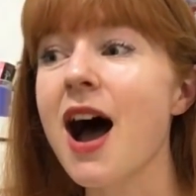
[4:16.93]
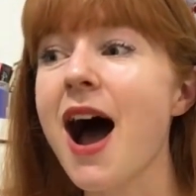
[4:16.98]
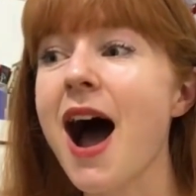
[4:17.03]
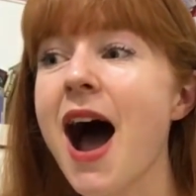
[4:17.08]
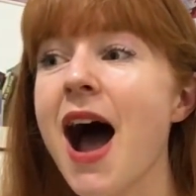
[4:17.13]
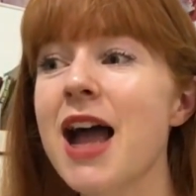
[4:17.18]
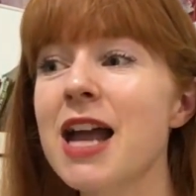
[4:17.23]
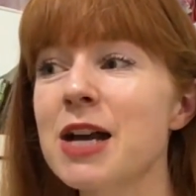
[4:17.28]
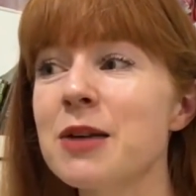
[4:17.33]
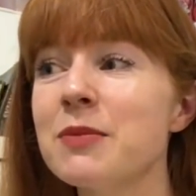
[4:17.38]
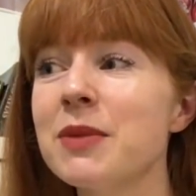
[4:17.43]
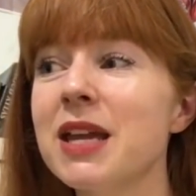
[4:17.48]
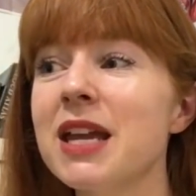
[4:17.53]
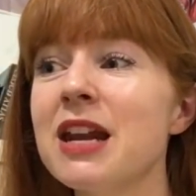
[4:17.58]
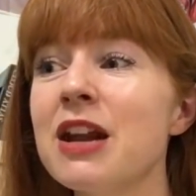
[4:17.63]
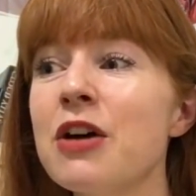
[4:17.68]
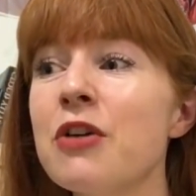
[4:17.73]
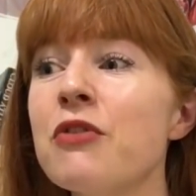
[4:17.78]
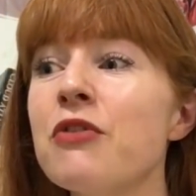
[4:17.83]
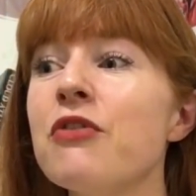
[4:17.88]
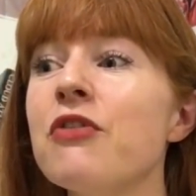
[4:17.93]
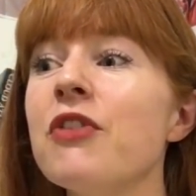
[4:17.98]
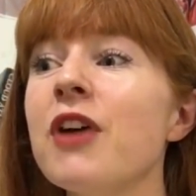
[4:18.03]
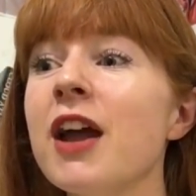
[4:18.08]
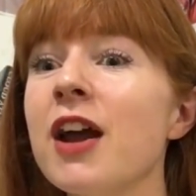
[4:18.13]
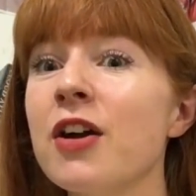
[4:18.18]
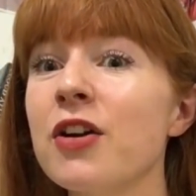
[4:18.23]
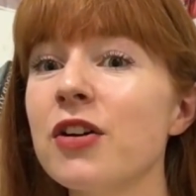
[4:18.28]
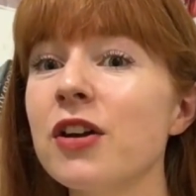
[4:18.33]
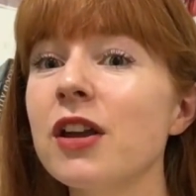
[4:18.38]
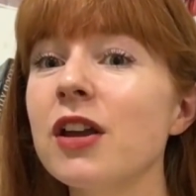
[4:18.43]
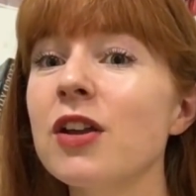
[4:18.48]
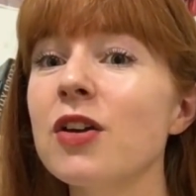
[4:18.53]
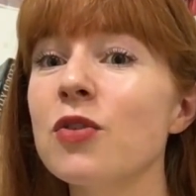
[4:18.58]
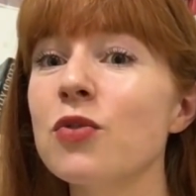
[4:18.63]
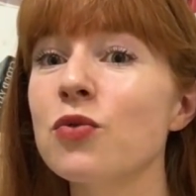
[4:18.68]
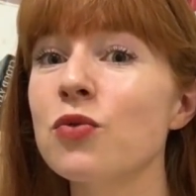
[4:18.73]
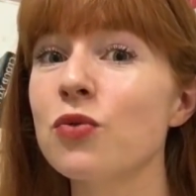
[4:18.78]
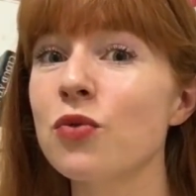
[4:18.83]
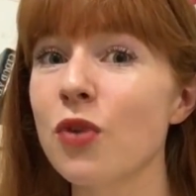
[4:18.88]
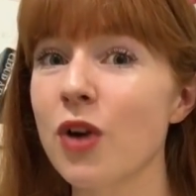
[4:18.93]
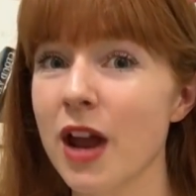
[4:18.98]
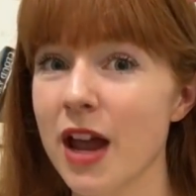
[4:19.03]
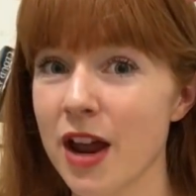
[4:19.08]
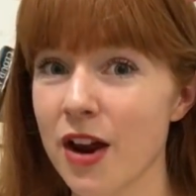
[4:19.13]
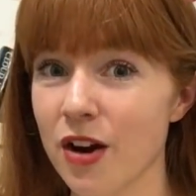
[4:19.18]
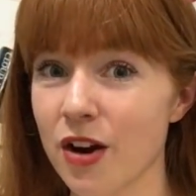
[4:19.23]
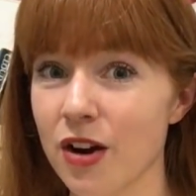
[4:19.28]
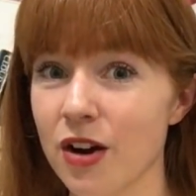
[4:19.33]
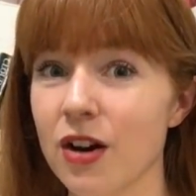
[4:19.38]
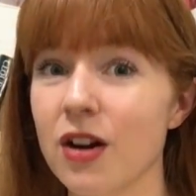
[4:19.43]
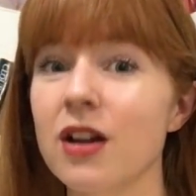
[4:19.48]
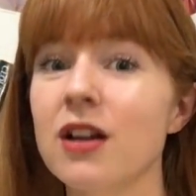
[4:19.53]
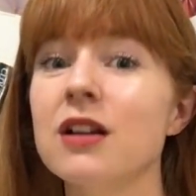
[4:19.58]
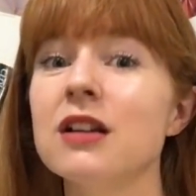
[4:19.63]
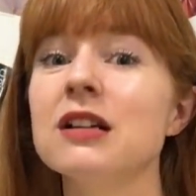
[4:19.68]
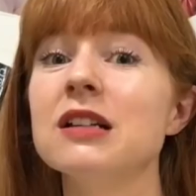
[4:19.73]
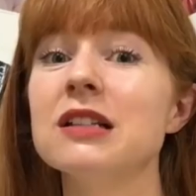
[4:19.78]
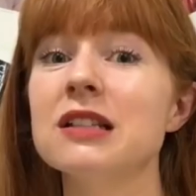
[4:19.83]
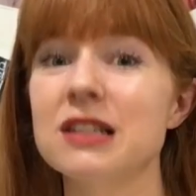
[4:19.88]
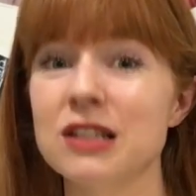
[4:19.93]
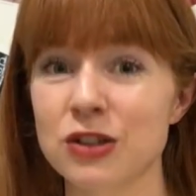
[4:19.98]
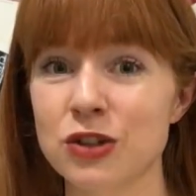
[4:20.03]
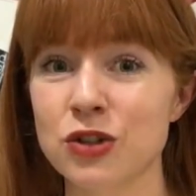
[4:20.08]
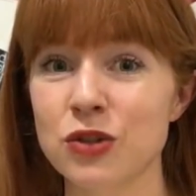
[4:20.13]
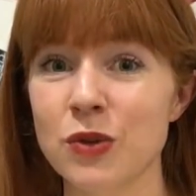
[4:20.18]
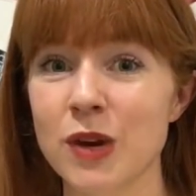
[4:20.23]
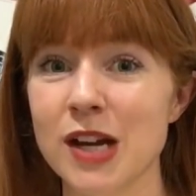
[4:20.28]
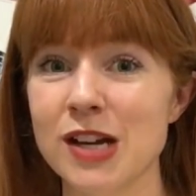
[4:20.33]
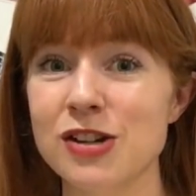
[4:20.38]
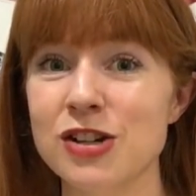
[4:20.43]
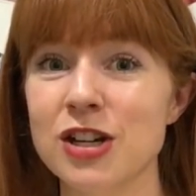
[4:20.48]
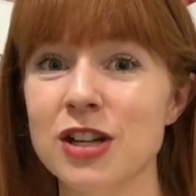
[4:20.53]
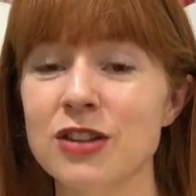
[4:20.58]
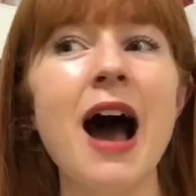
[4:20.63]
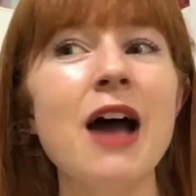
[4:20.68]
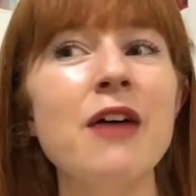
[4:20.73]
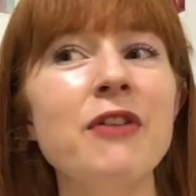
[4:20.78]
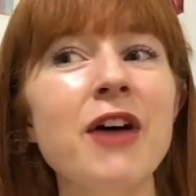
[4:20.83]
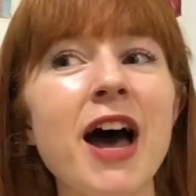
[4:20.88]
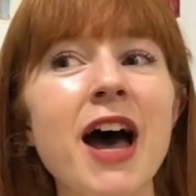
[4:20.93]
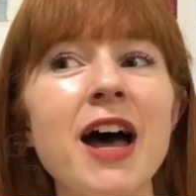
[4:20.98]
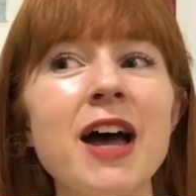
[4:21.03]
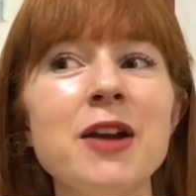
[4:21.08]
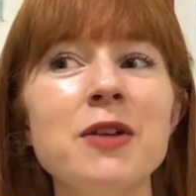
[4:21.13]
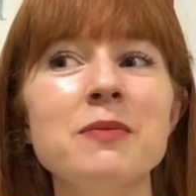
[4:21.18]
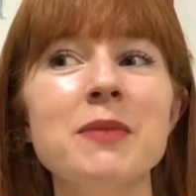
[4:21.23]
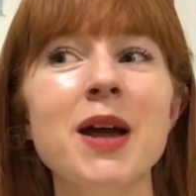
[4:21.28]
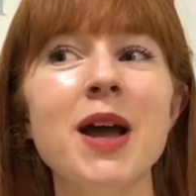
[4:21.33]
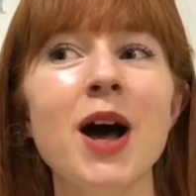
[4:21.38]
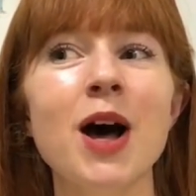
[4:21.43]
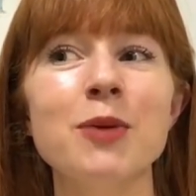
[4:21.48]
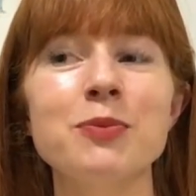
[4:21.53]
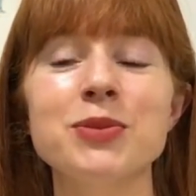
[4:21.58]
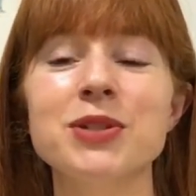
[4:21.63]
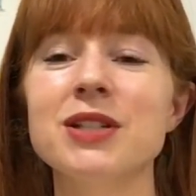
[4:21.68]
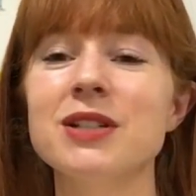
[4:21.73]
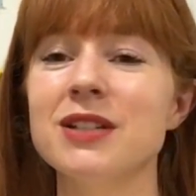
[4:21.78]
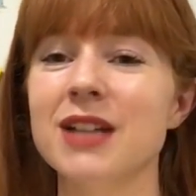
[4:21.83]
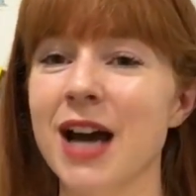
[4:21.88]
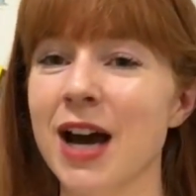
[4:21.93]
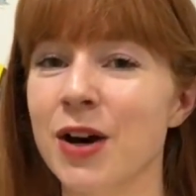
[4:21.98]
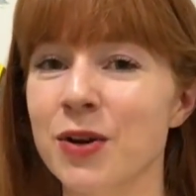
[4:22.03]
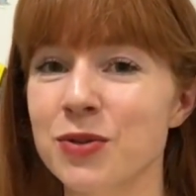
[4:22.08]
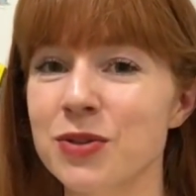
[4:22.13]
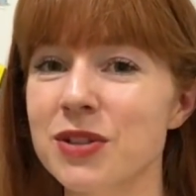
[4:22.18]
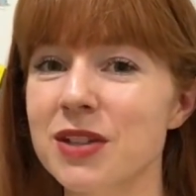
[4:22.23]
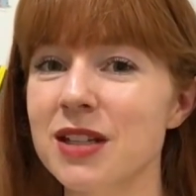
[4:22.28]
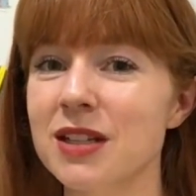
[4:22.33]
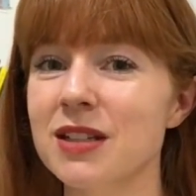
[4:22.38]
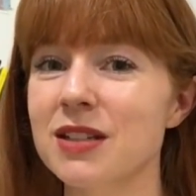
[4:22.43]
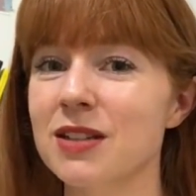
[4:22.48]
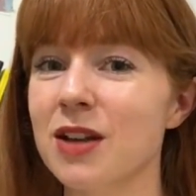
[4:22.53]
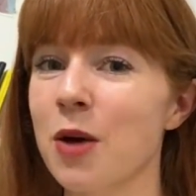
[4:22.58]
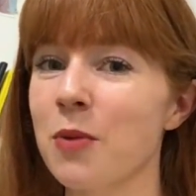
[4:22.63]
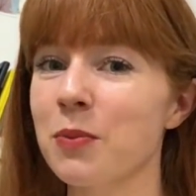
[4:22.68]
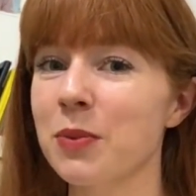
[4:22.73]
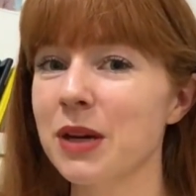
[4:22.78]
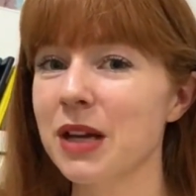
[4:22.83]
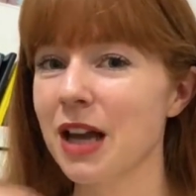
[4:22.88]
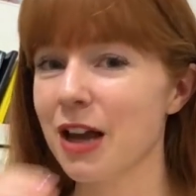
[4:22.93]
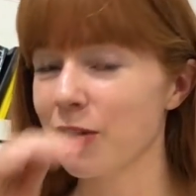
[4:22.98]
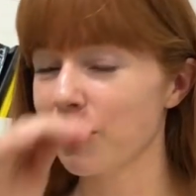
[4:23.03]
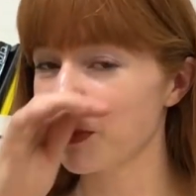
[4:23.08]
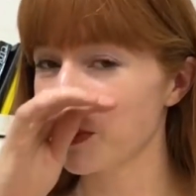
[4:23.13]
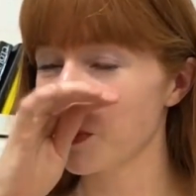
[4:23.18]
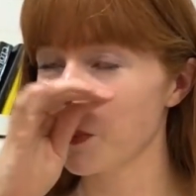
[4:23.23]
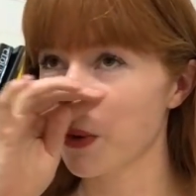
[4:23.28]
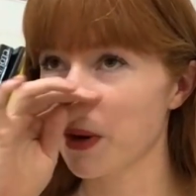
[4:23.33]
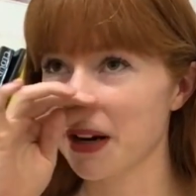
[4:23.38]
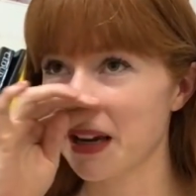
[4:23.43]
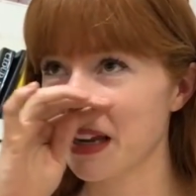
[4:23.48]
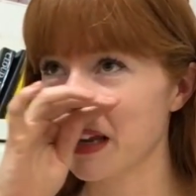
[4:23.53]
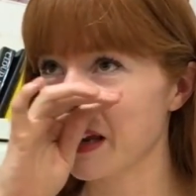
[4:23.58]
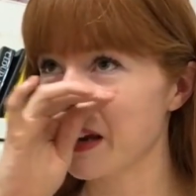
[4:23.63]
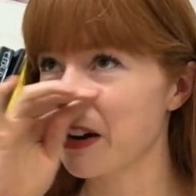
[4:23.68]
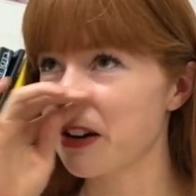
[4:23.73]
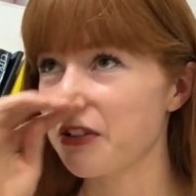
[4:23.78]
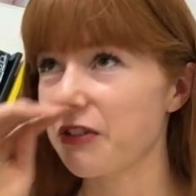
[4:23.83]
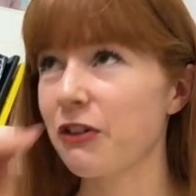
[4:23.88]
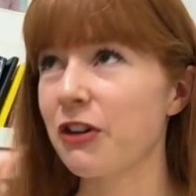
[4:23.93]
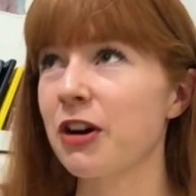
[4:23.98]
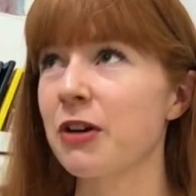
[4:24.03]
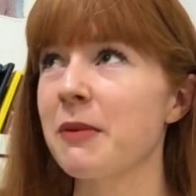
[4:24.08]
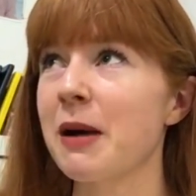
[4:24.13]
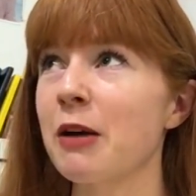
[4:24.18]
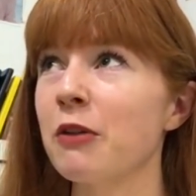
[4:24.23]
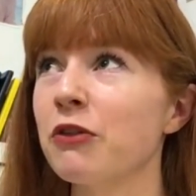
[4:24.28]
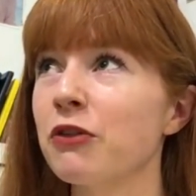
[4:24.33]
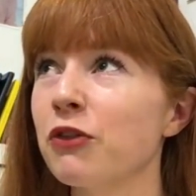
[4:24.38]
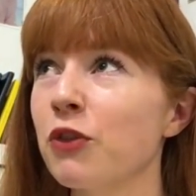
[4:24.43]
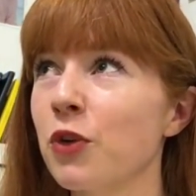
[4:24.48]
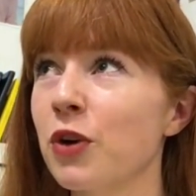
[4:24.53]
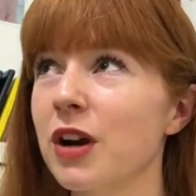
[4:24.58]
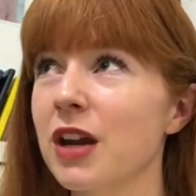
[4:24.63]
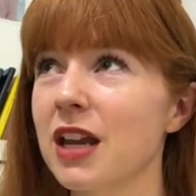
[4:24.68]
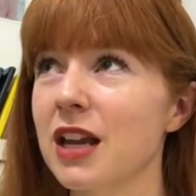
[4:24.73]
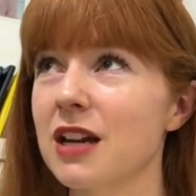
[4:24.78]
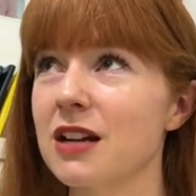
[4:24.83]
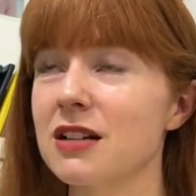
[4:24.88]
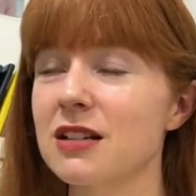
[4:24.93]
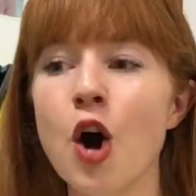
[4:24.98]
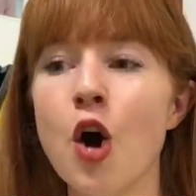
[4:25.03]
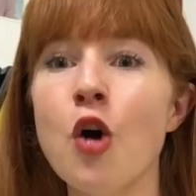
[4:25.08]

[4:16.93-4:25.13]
I am in a very rare situation. I've had my ups and downs in this company. I've been working here for about 4 years.